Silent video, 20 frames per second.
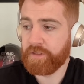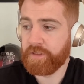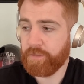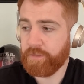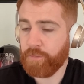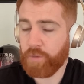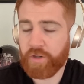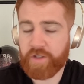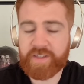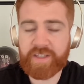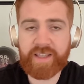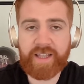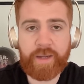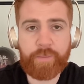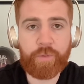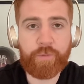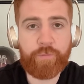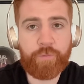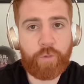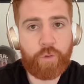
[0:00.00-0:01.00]
monitor their
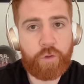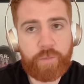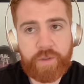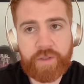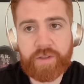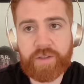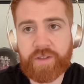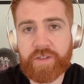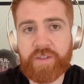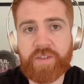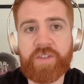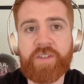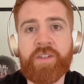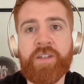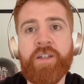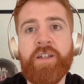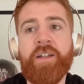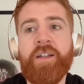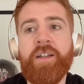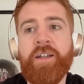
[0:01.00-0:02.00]
performance.
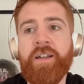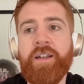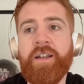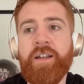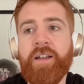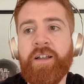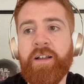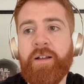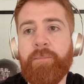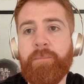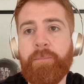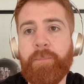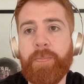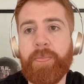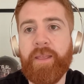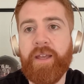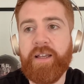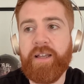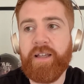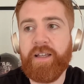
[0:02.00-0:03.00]

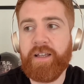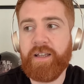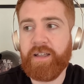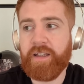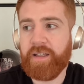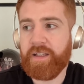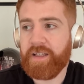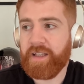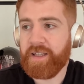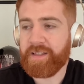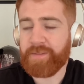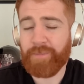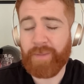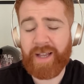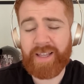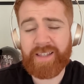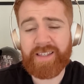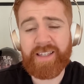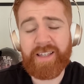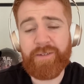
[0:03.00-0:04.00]
It's
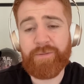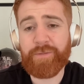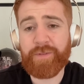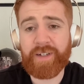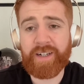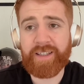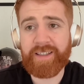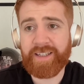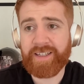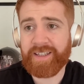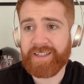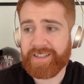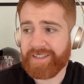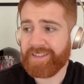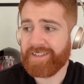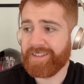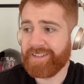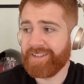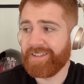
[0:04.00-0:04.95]
massive, and I think